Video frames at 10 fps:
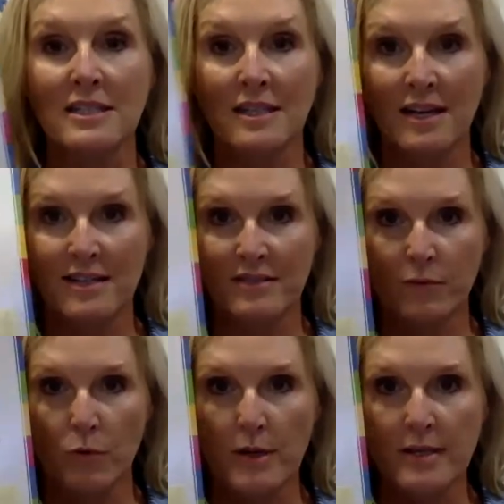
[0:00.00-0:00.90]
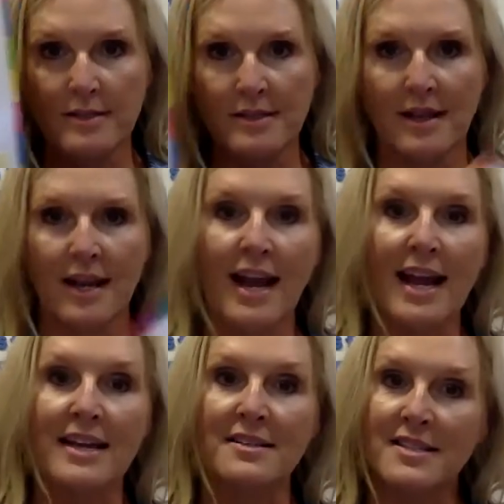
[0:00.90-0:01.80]
is voiced
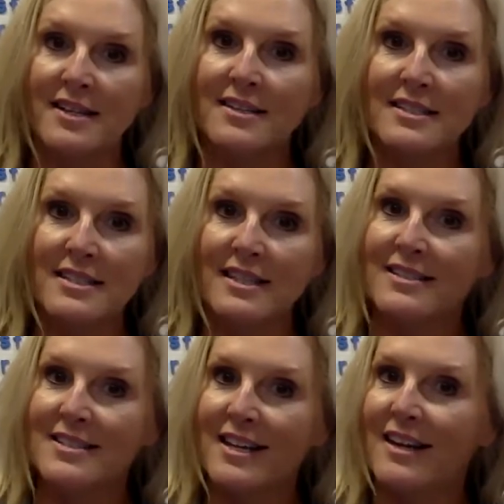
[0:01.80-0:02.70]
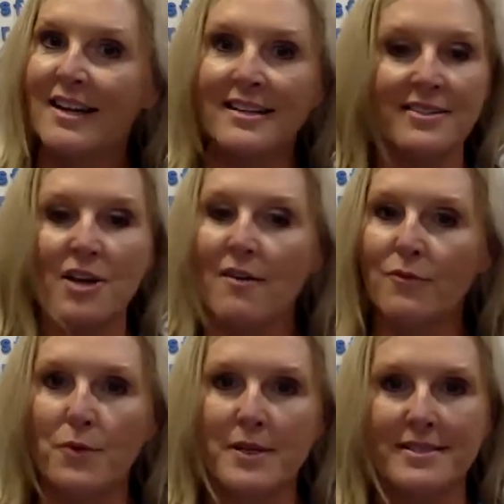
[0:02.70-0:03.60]
and t is not
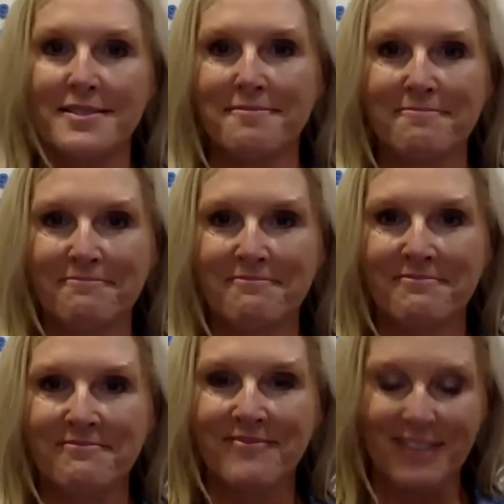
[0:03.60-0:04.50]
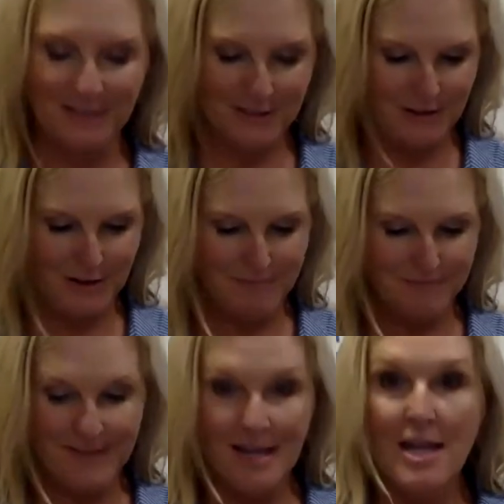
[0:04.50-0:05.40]
voiced. Good job.
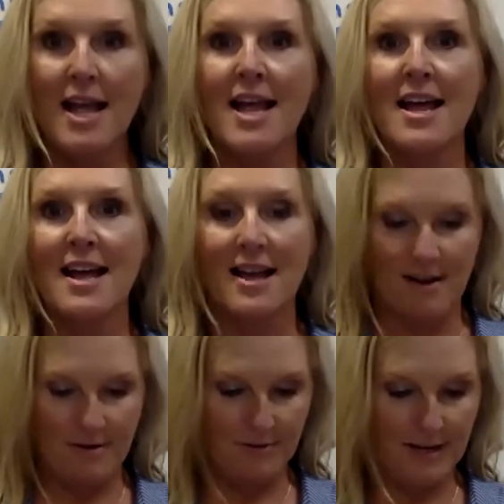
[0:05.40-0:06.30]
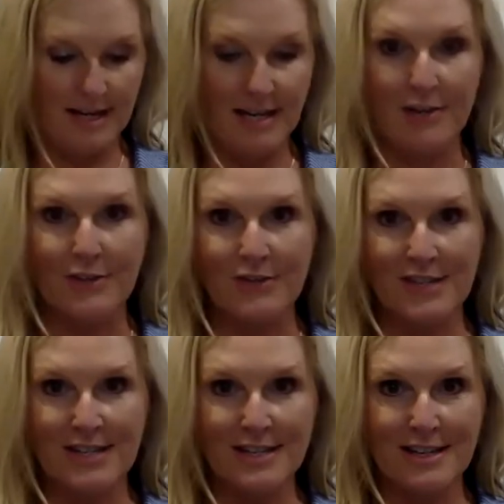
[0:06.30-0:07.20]
Okay, here's
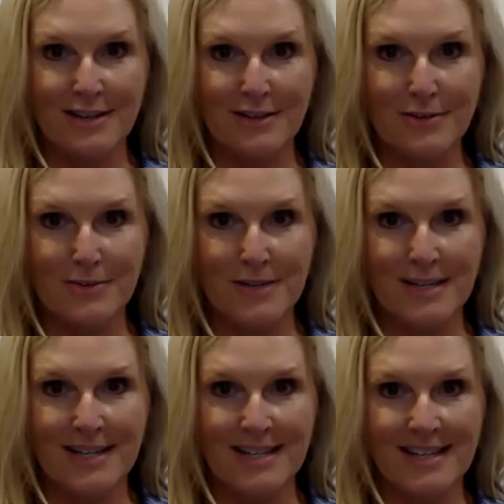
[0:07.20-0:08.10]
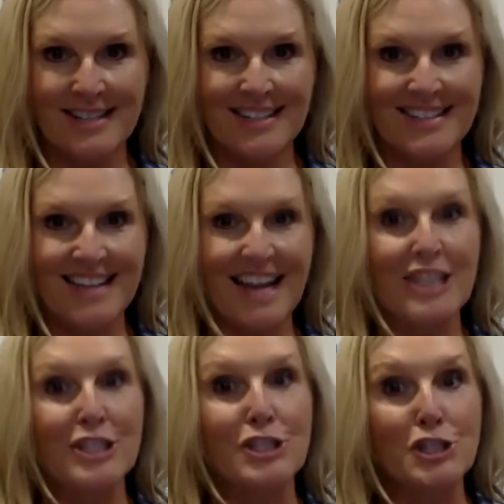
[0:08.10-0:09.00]
another one.
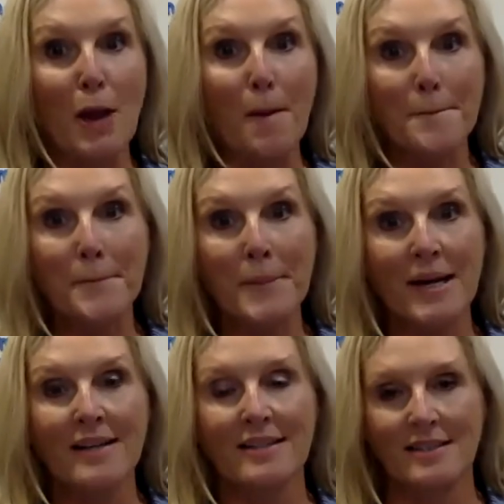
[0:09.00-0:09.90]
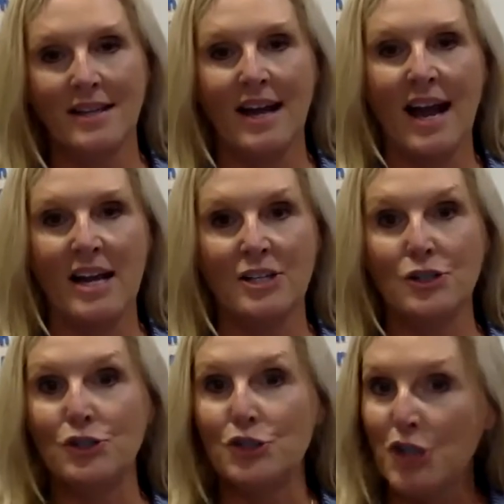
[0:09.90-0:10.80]
Say jump
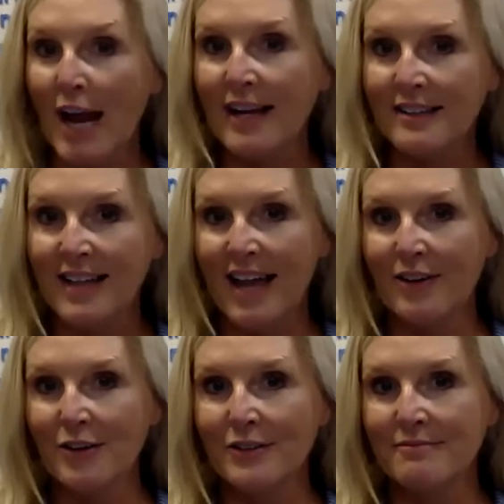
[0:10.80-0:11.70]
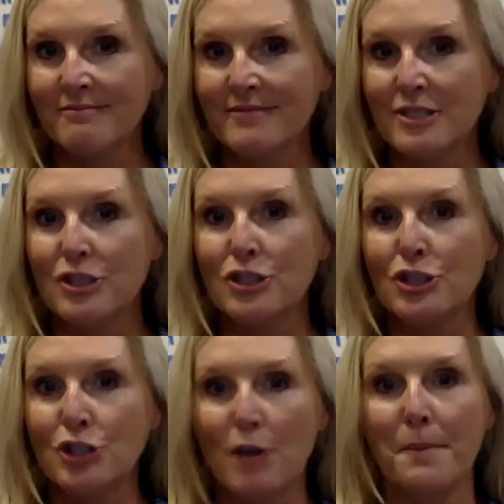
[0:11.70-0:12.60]
and jack-o'-lantern.
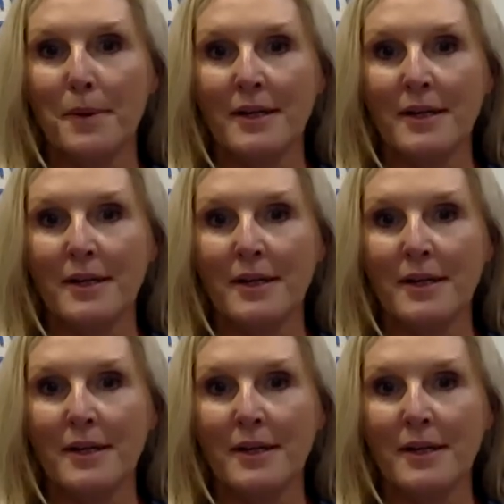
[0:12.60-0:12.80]
Jump,